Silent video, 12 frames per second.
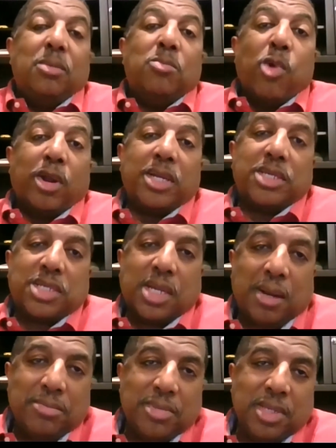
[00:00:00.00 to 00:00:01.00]
Mortgage
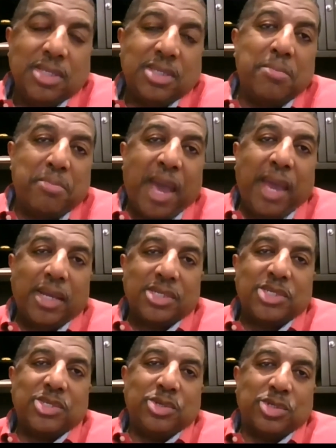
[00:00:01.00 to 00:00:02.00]
companies and
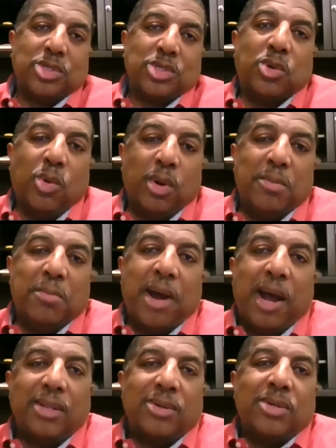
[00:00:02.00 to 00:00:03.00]
banks use a scoring
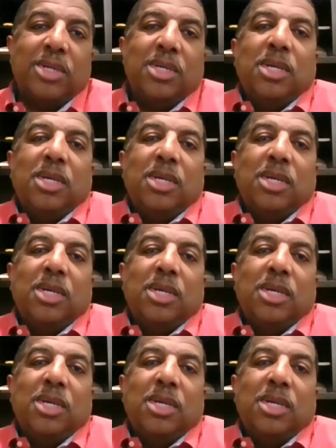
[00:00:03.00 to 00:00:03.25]
model.